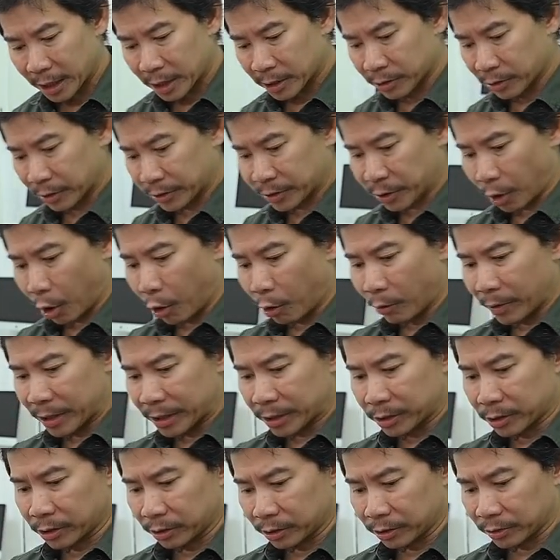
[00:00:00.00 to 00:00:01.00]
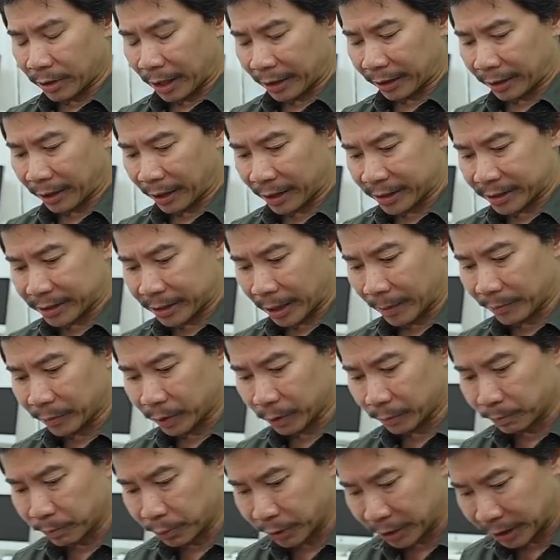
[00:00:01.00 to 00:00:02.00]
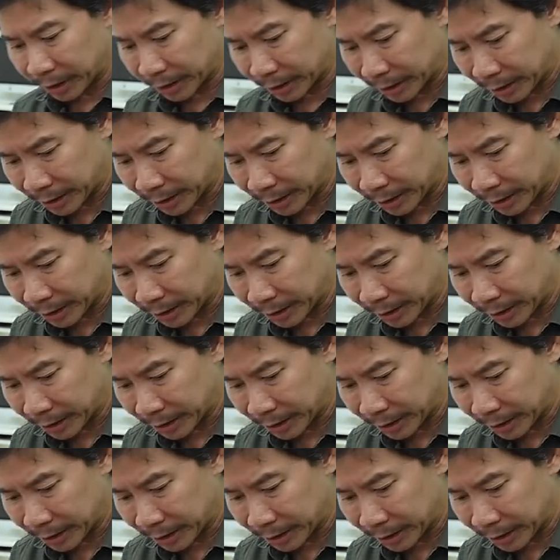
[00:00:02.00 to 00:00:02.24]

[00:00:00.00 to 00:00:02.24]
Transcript: So it's always good to encourage them to put it